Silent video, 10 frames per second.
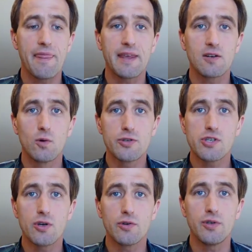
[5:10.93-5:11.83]
And then
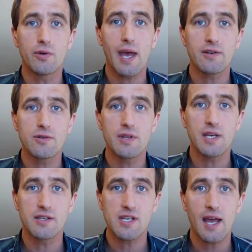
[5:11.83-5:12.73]
also, you can do
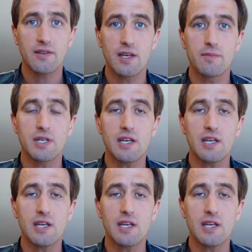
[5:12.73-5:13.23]
the exact thing,